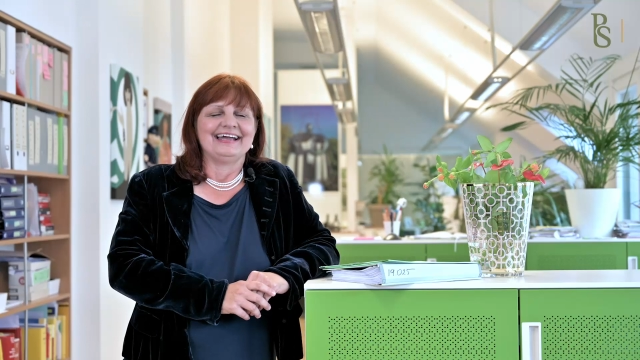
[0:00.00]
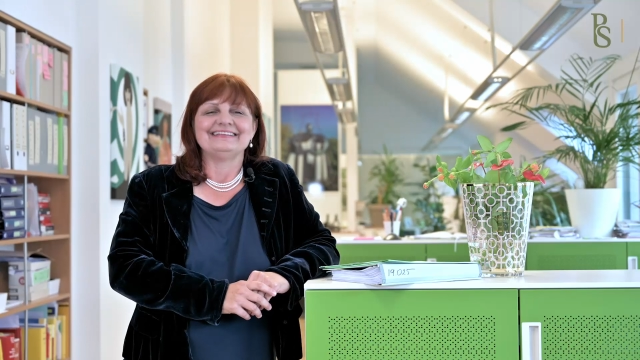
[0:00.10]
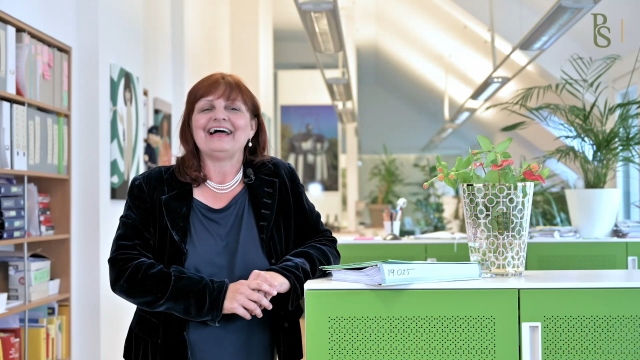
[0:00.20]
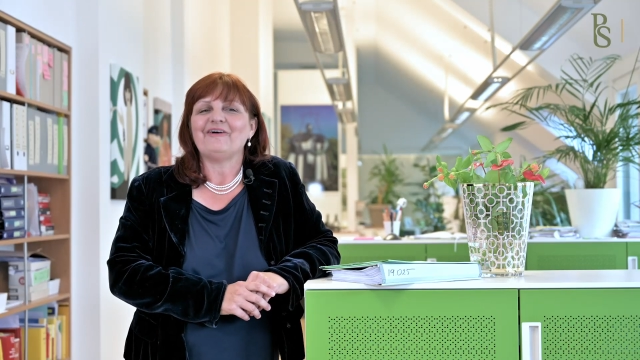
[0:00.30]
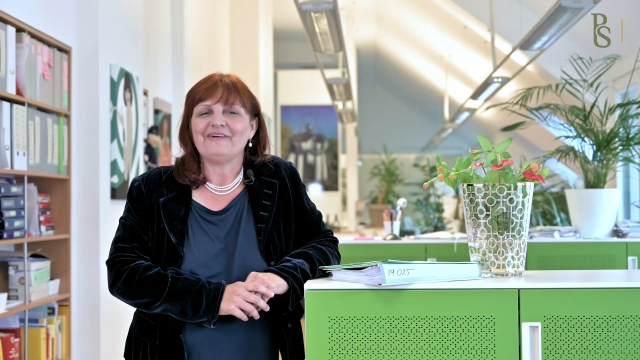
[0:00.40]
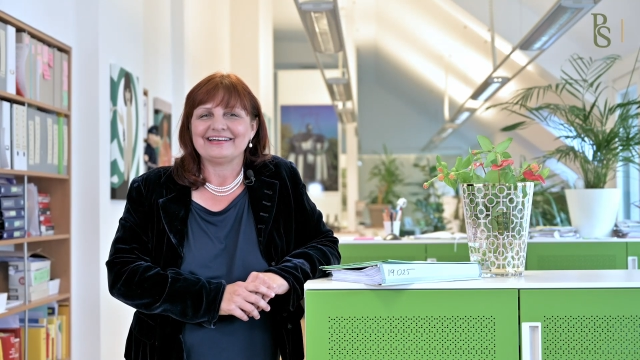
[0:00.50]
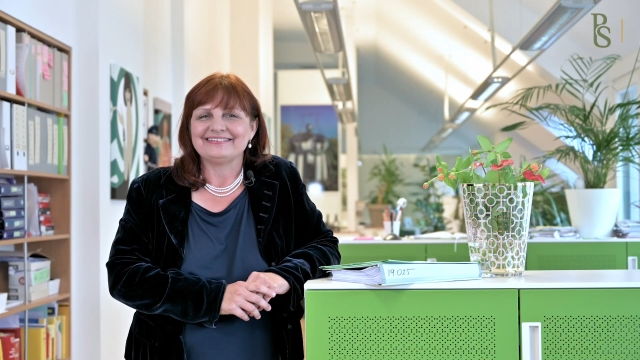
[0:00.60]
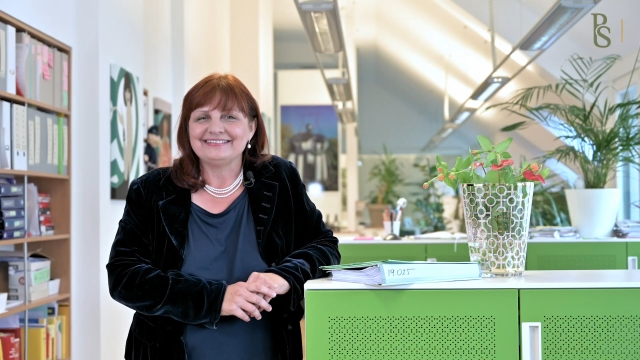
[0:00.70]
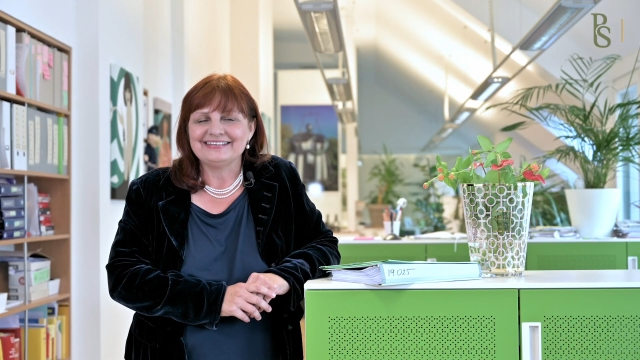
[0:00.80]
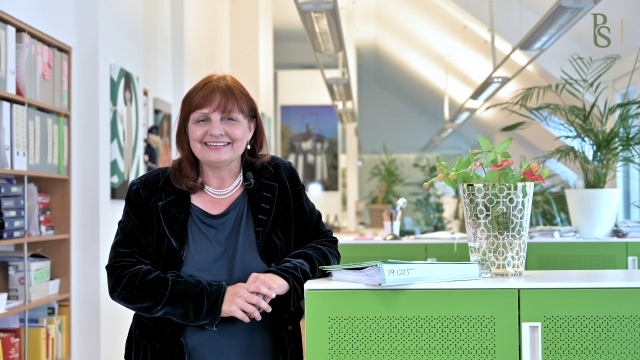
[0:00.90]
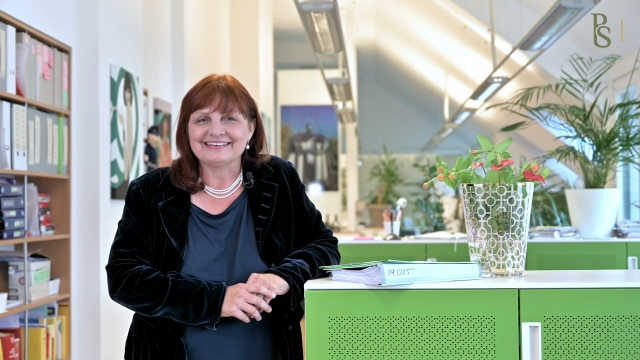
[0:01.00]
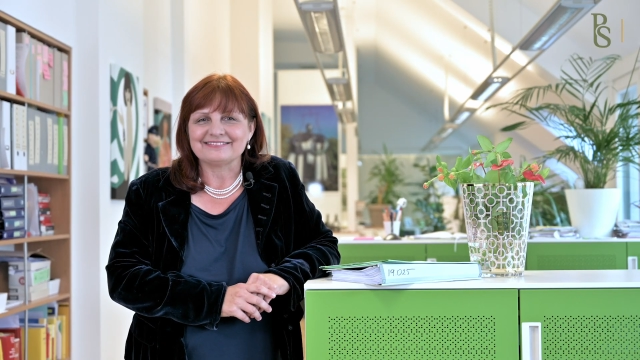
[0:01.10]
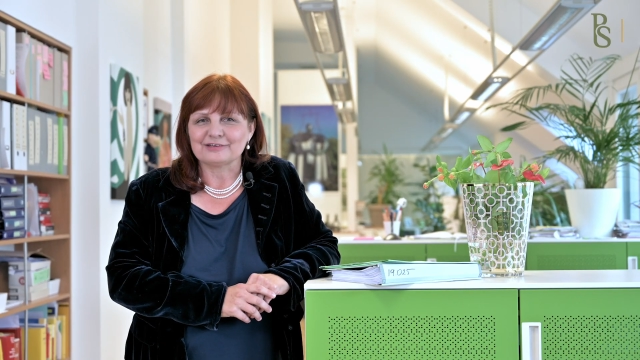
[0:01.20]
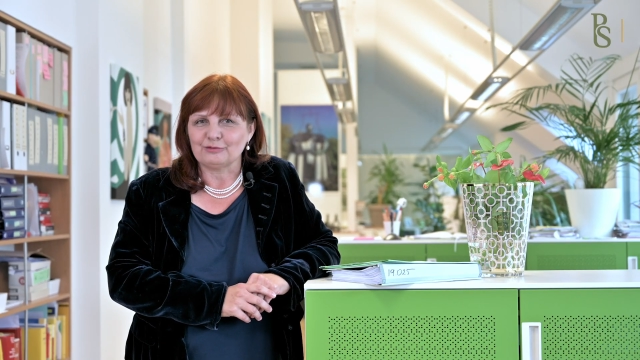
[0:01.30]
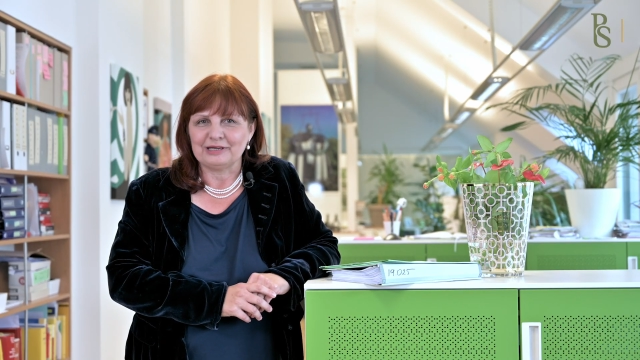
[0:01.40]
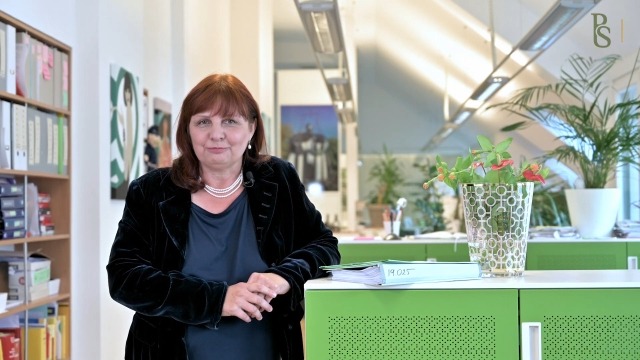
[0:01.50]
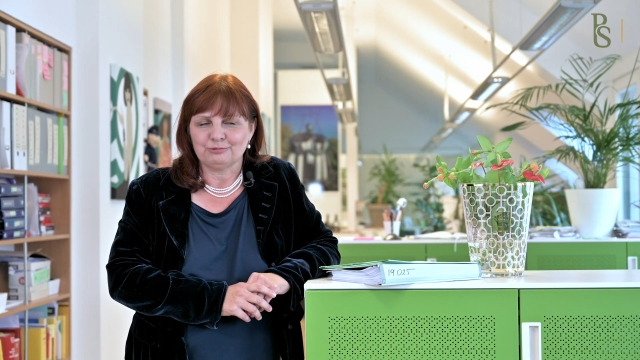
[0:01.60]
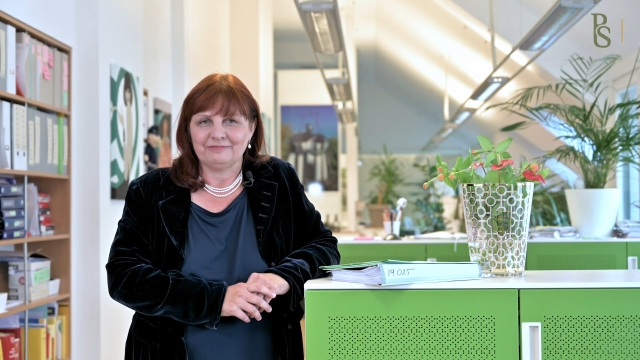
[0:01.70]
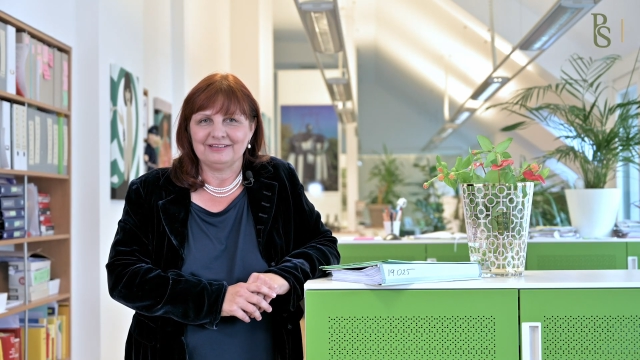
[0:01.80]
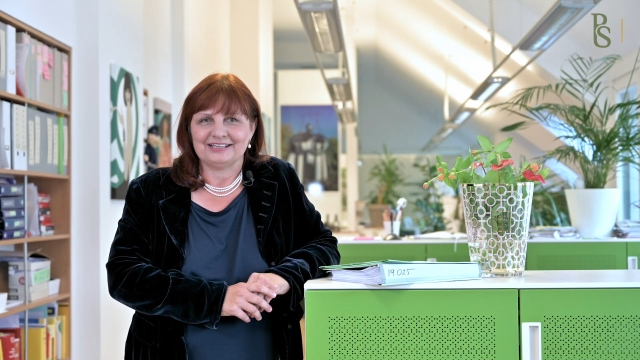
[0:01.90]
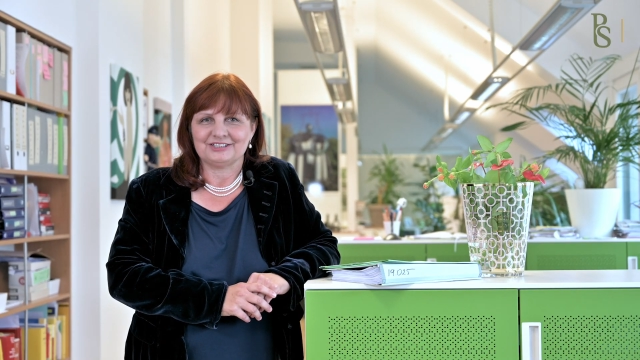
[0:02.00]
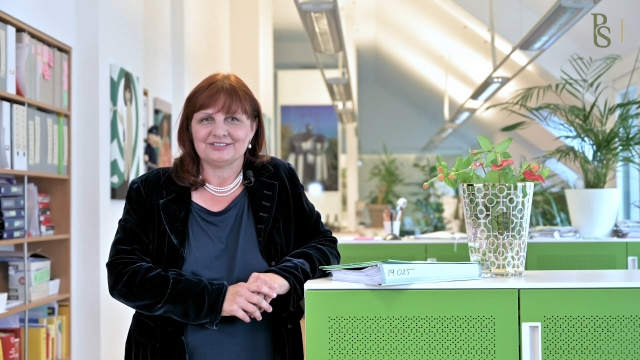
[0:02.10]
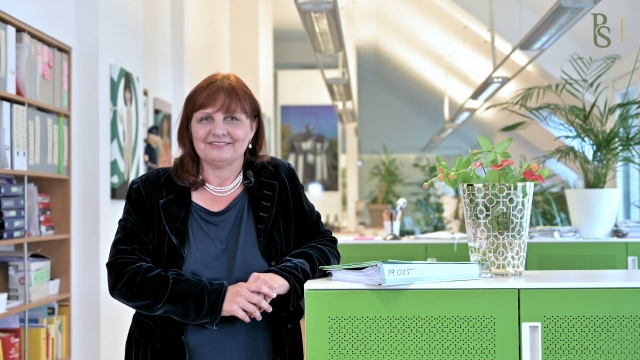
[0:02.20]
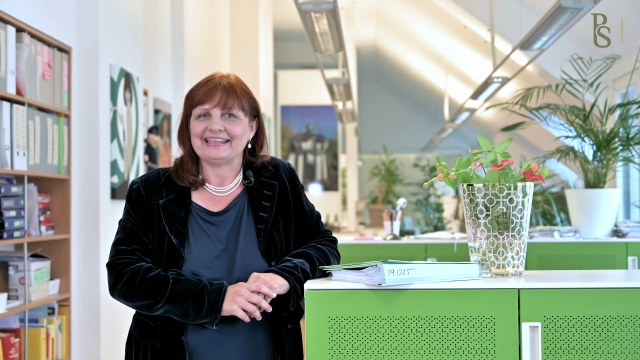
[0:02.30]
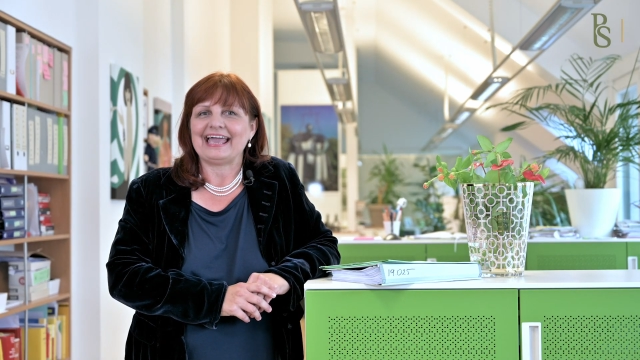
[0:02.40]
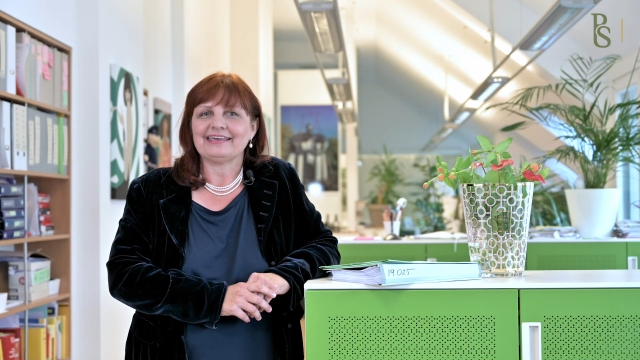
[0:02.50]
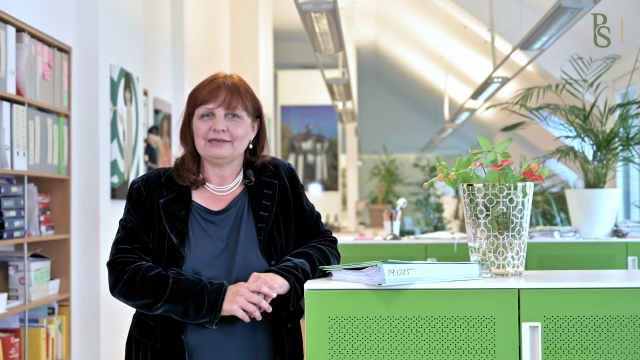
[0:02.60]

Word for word: Now I see it as a great privilege that I